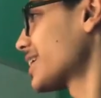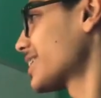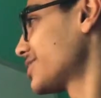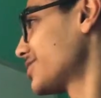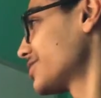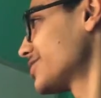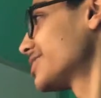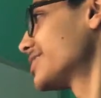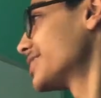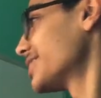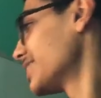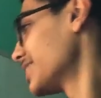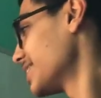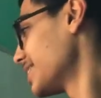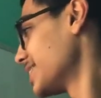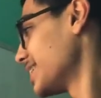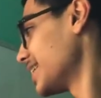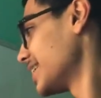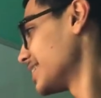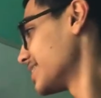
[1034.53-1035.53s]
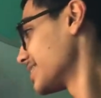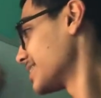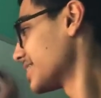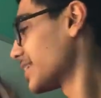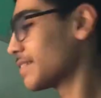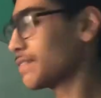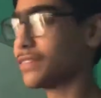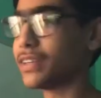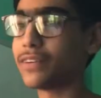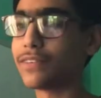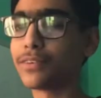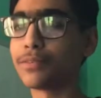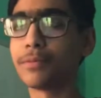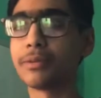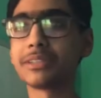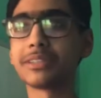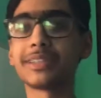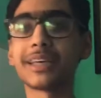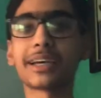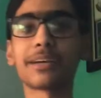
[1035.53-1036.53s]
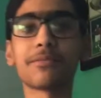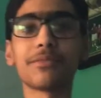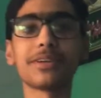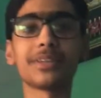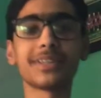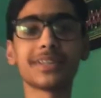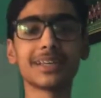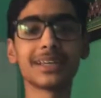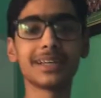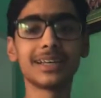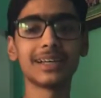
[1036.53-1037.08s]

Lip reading: lecture, and never be a second one.